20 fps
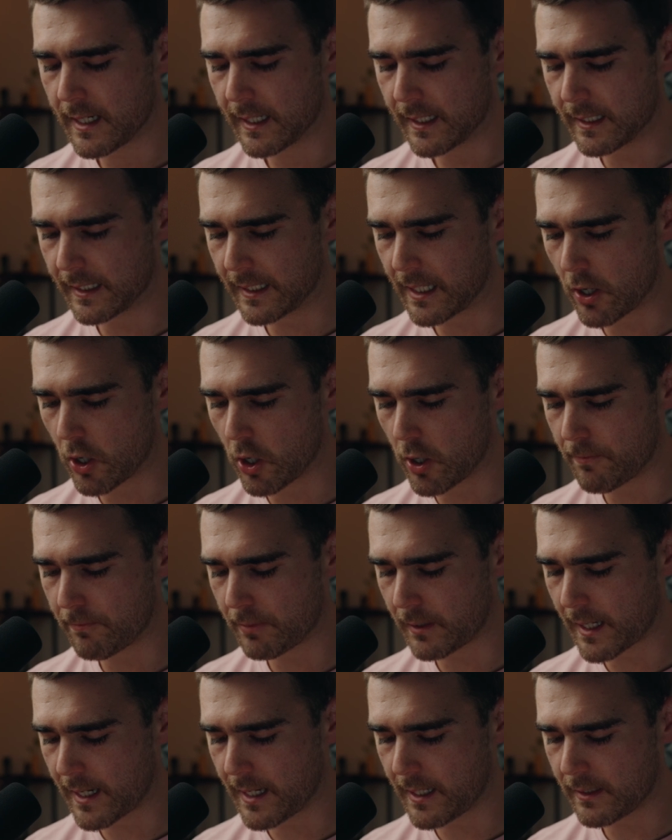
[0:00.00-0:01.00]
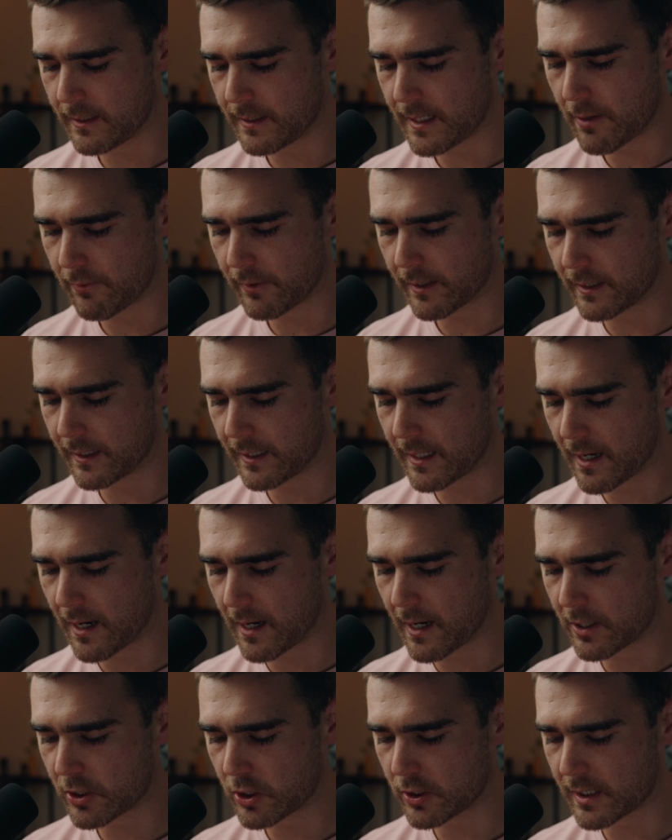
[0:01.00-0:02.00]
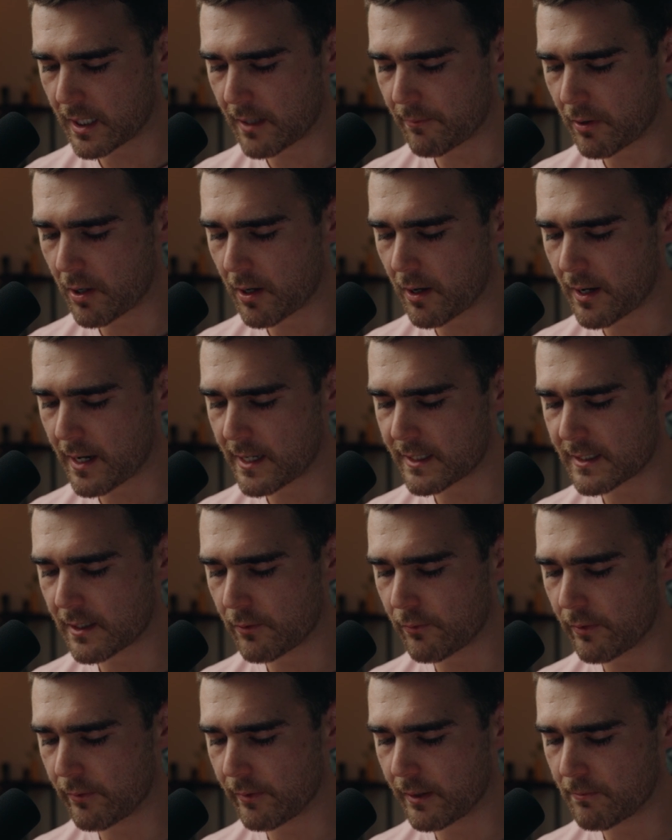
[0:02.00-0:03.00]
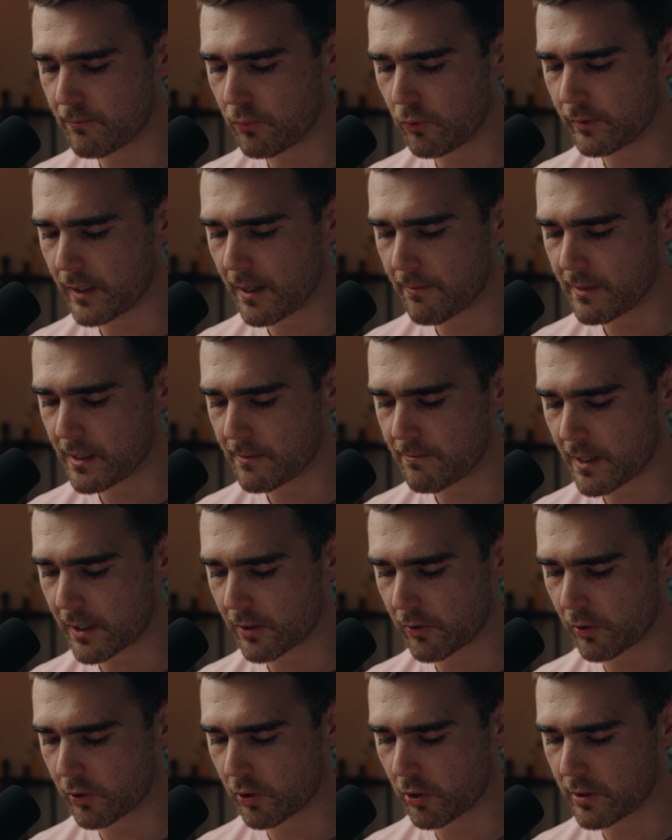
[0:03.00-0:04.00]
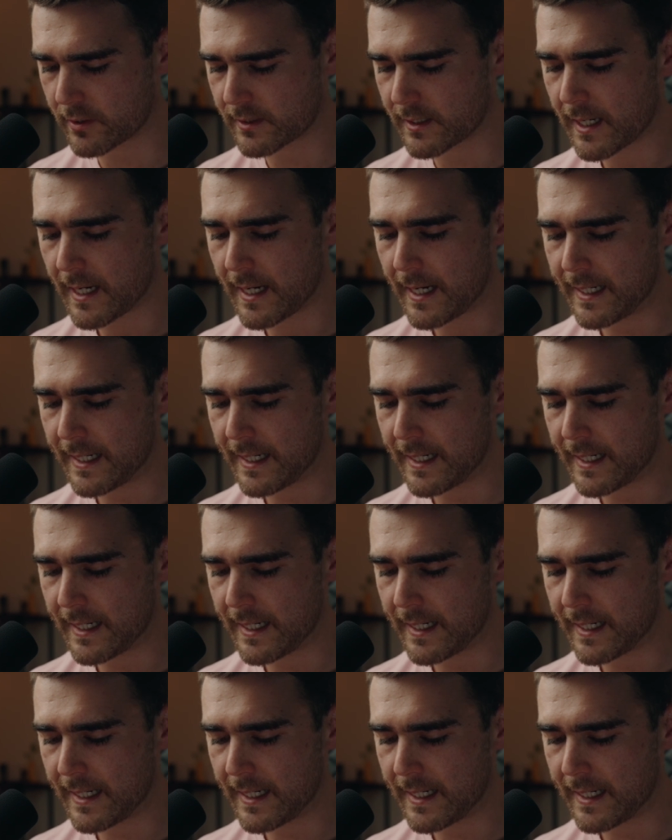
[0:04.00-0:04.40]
Going to get her played. Now we're going to get archers up high so that way we can pull that mini P.E.K.K.A across.